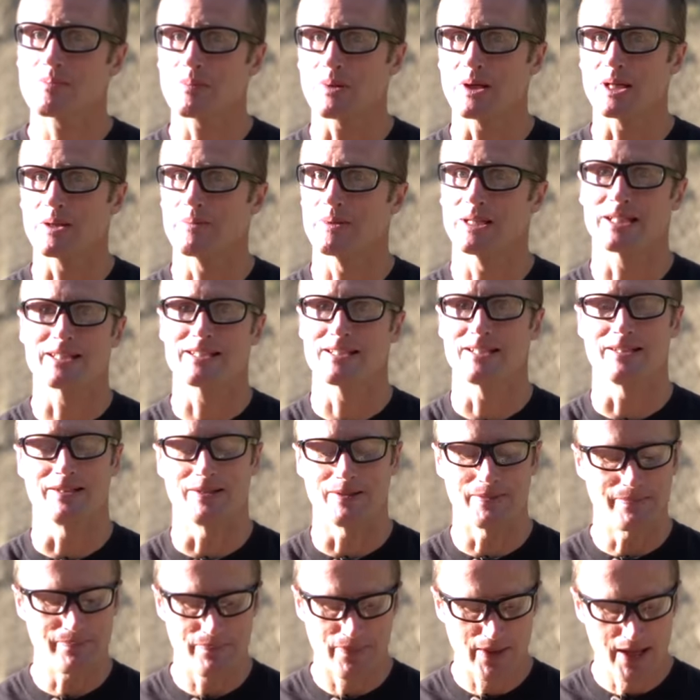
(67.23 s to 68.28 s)
pretty big
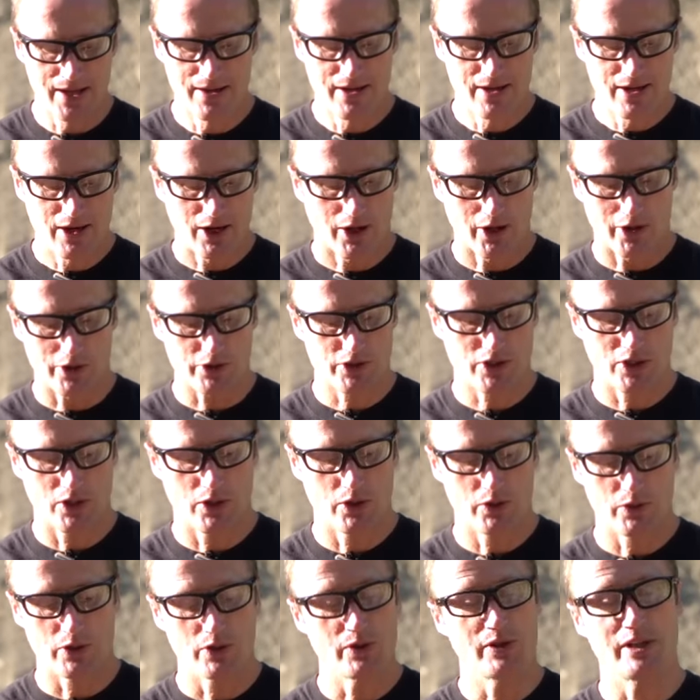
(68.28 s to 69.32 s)
deal.
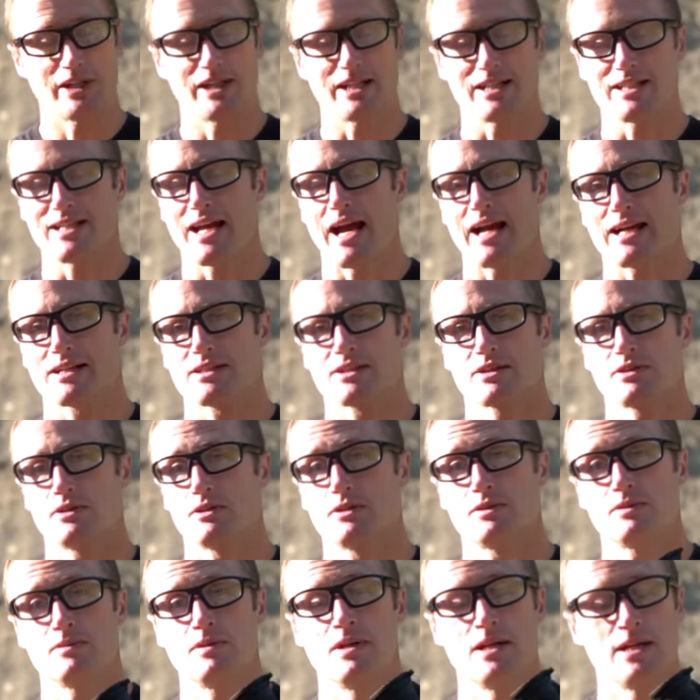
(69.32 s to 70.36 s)
Also, Unity
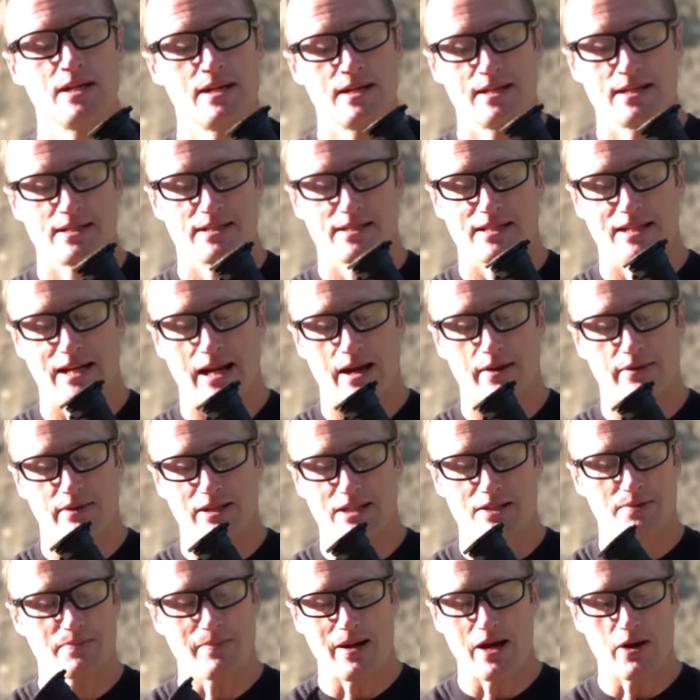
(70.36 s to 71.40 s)
Tactical sent out
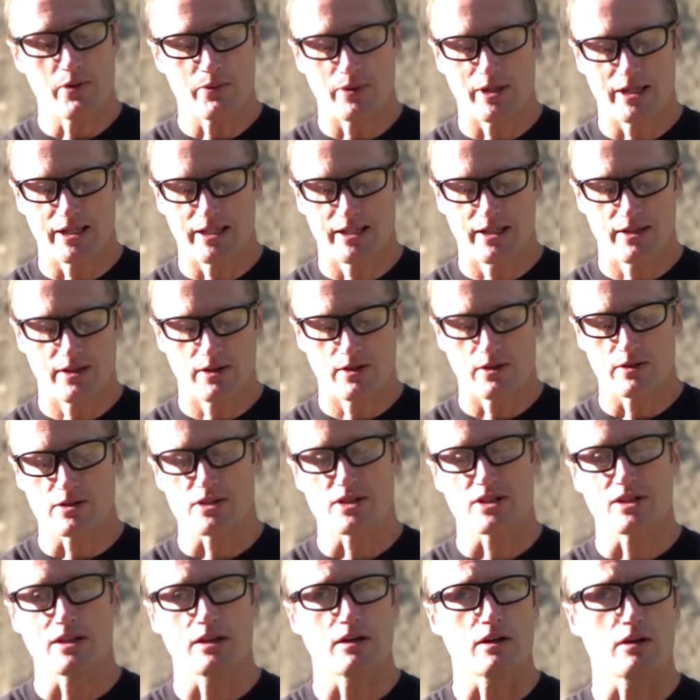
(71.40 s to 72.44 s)
this mount right here.
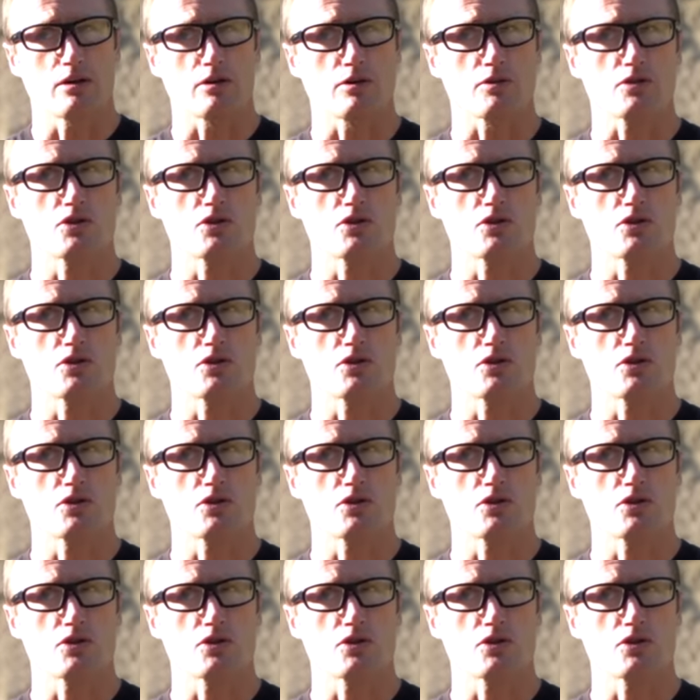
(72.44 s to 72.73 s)
It's their